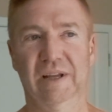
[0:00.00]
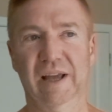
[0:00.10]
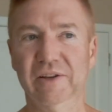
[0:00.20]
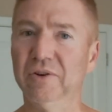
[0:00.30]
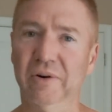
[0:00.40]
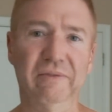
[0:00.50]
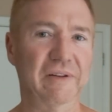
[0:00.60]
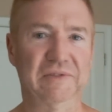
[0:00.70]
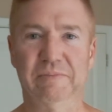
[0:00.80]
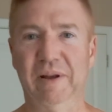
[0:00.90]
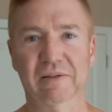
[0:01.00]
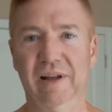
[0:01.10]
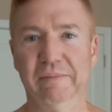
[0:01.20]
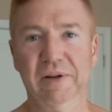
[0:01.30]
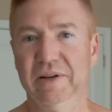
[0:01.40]
And you don't even have to spend a
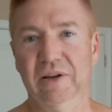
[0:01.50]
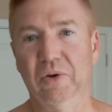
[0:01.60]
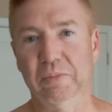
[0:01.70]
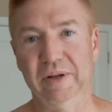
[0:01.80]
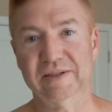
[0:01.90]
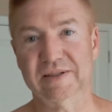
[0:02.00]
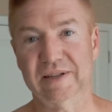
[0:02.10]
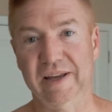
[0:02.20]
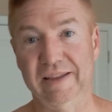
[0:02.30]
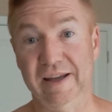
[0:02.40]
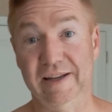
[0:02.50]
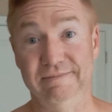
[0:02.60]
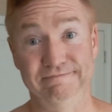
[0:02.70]
lot of money to go to places like that.